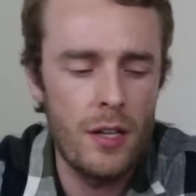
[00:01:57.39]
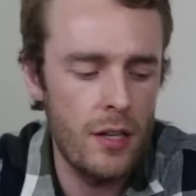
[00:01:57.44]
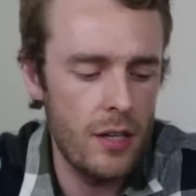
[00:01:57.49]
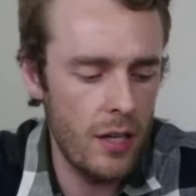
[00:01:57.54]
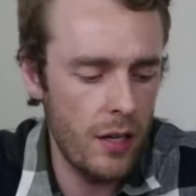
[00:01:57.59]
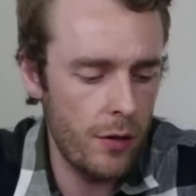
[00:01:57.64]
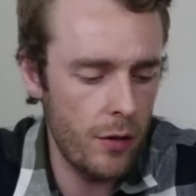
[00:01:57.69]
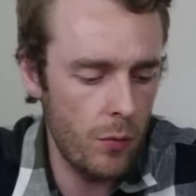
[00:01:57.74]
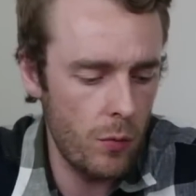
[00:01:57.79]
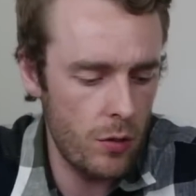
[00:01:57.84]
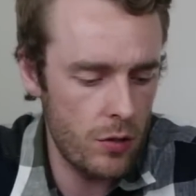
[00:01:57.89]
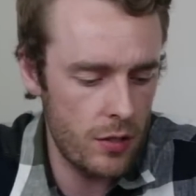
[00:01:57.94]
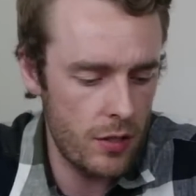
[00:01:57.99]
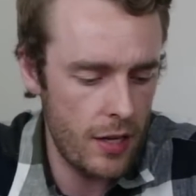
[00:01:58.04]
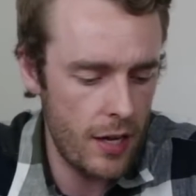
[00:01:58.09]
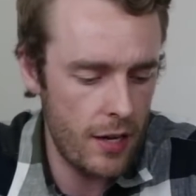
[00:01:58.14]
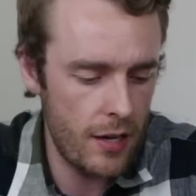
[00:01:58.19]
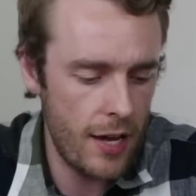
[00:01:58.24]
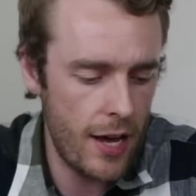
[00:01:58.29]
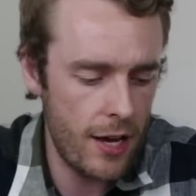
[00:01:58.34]
No, it
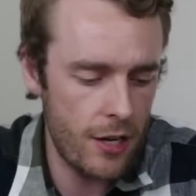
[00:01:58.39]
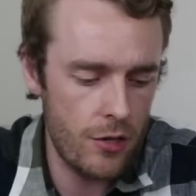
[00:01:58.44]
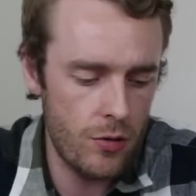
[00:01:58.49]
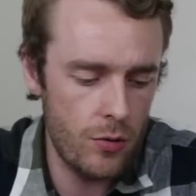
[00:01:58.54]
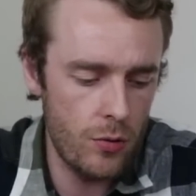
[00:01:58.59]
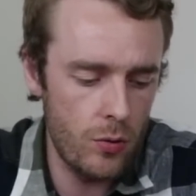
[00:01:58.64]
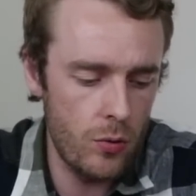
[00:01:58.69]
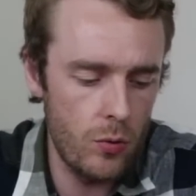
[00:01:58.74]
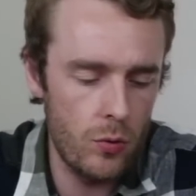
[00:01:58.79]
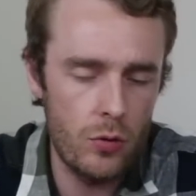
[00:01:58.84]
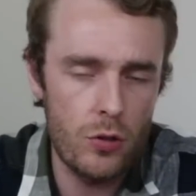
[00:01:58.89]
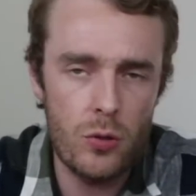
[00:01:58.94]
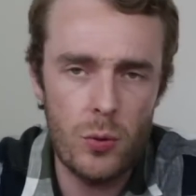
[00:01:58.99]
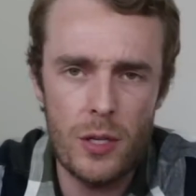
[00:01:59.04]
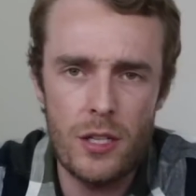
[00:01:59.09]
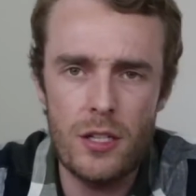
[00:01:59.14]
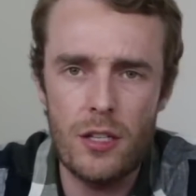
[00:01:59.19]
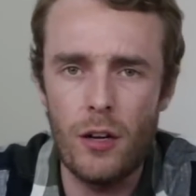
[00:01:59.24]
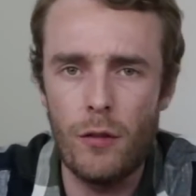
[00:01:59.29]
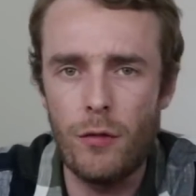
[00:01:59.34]
wasn't an actual
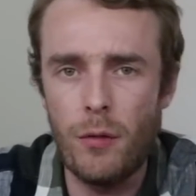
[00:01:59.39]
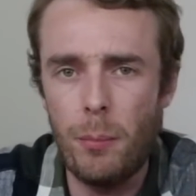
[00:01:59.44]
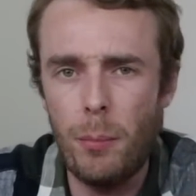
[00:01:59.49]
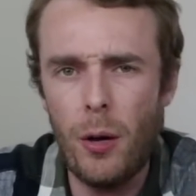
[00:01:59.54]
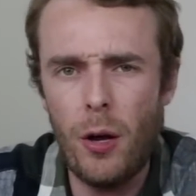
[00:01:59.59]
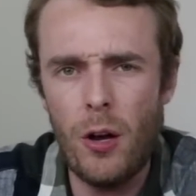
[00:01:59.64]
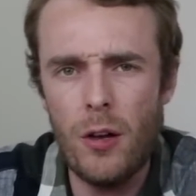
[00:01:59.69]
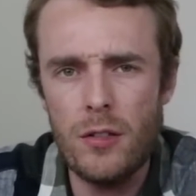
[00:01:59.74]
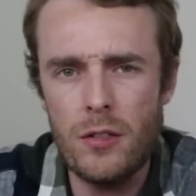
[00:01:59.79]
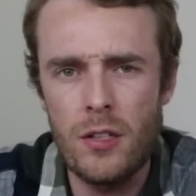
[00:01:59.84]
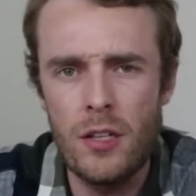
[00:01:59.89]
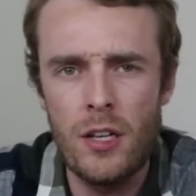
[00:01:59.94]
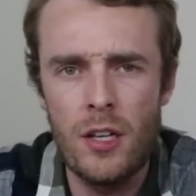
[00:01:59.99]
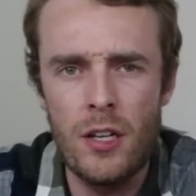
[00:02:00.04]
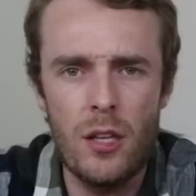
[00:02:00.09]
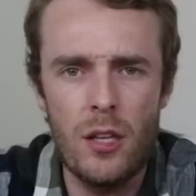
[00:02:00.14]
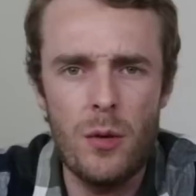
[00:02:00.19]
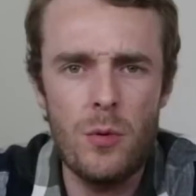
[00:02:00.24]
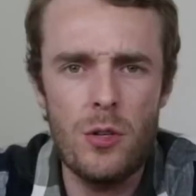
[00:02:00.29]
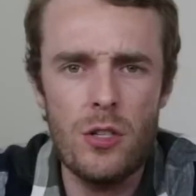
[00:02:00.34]
twist of the parts,
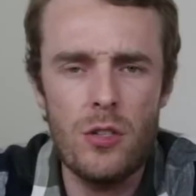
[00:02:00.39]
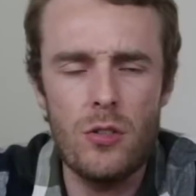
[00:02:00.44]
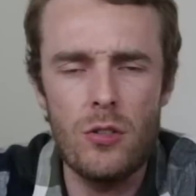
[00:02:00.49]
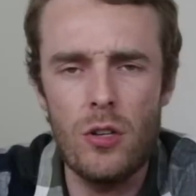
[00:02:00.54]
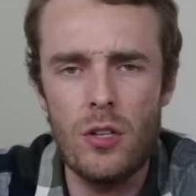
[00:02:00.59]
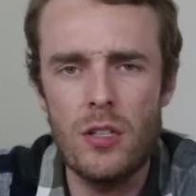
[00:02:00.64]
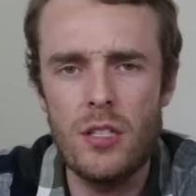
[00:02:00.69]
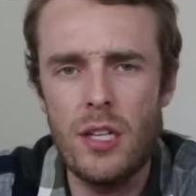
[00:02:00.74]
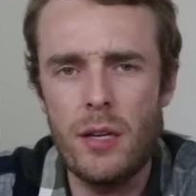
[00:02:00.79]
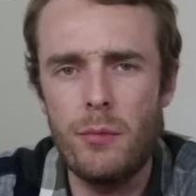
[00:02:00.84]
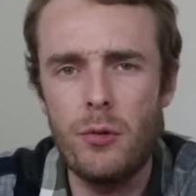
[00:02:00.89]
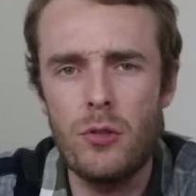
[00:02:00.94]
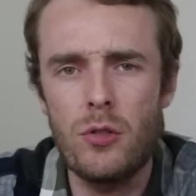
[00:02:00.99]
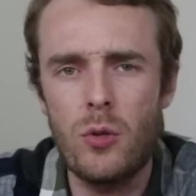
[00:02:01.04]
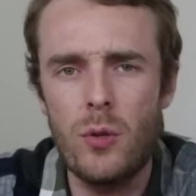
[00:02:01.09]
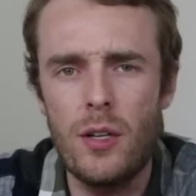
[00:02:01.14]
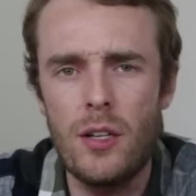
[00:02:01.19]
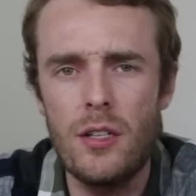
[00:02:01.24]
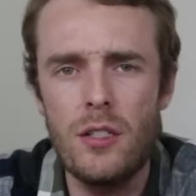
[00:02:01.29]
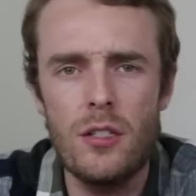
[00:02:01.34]
they were just not assembled
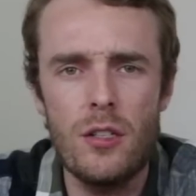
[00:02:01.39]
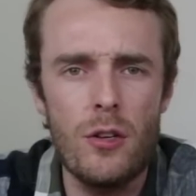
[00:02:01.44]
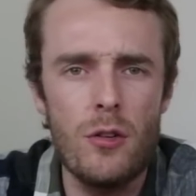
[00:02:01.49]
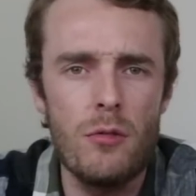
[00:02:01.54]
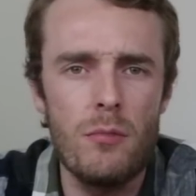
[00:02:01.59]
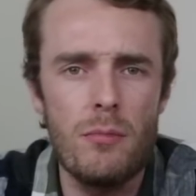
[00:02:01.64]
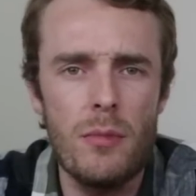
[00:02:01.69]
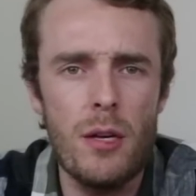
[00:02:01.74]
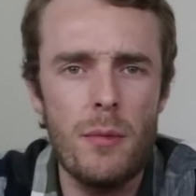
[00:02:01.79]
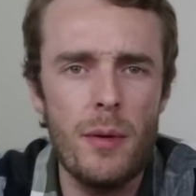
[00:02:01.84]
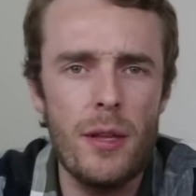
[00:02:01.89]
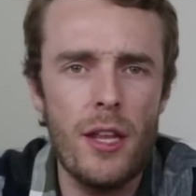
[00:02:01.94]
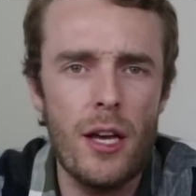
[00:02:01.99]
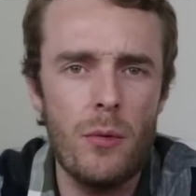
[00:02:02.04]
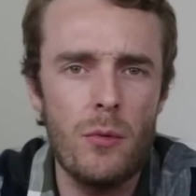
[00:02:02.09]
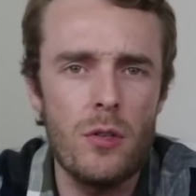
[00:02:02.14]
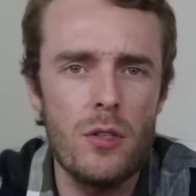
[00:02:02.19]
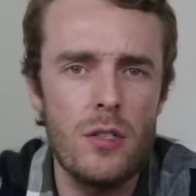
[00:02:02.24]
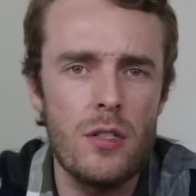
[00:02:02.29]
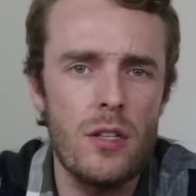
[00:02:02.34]
squarely, so maybe
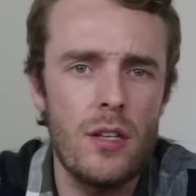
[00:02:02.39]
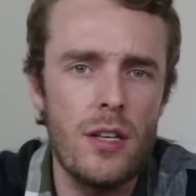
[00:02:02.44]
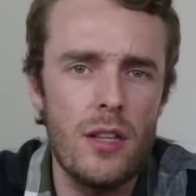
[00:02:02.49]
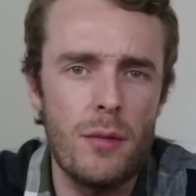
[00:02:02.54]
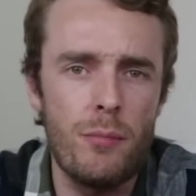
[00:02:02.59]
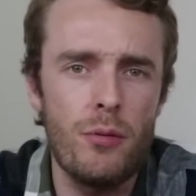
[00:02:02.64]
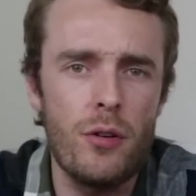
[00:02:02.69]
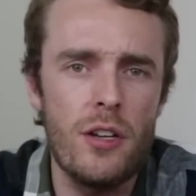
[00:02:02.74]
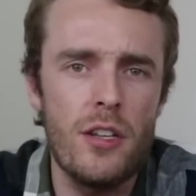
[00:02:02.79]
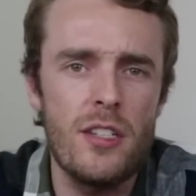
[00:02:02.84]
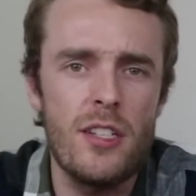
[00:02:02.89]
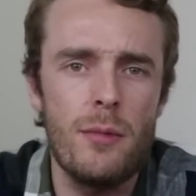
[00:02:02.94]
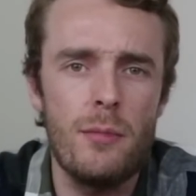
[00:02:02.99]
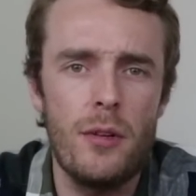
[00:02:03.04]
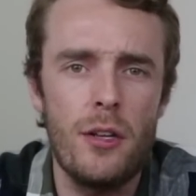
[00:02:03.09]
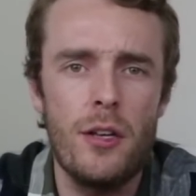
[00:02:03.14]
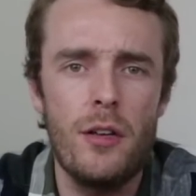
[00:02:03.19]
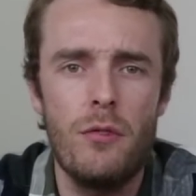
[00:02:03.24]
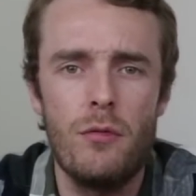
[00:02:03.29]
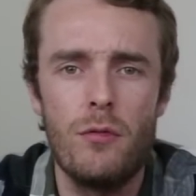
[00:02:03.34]
that was in the
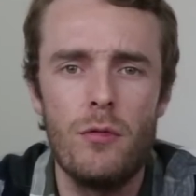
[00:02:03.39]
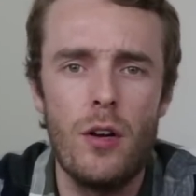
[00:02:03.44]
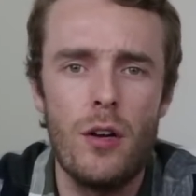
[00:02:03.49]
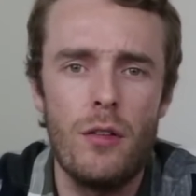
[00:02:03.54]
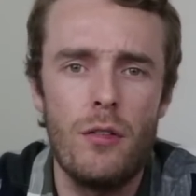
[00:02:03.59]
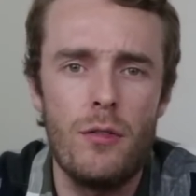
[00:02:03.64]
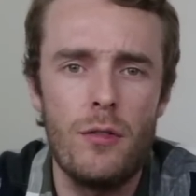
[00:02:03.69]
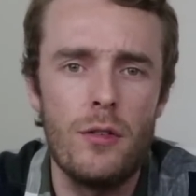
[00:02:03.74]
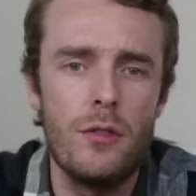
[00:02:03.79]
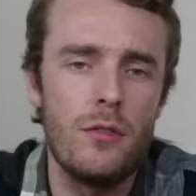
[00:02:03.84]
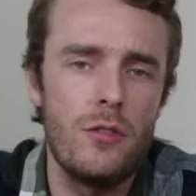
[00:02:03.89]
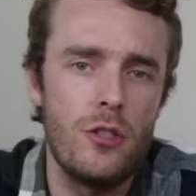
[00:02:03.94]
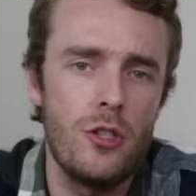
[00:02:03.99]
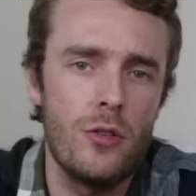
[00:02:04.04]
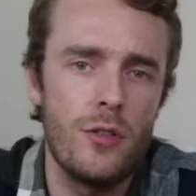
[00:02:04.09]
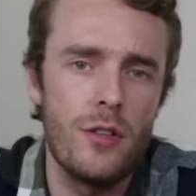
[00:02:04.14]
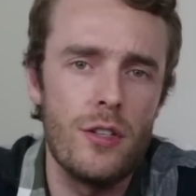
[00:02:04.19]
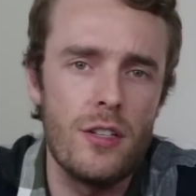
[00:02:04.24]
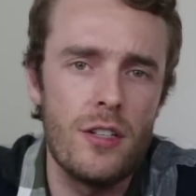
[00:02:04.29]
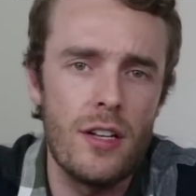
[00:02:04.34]
pre-assembly rather than
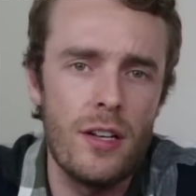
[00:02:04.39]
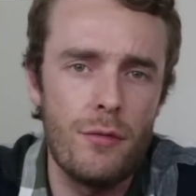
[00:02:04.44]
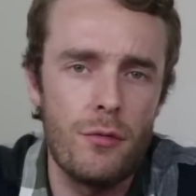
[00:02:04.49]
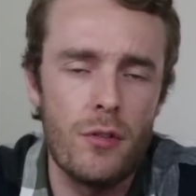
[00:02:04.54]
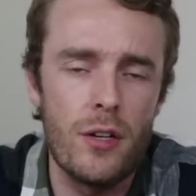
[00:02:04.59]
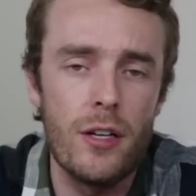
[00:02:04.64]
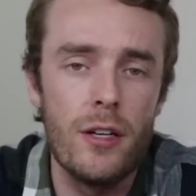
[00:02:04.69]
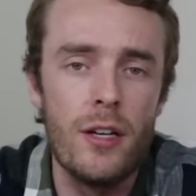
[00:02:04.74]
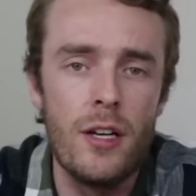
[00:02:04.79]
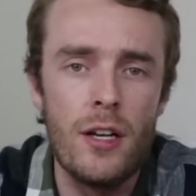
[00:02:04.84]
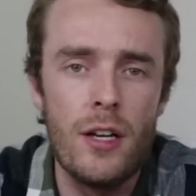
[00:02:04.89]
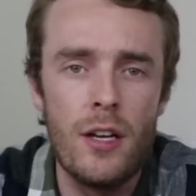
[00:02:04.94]
during the delivery.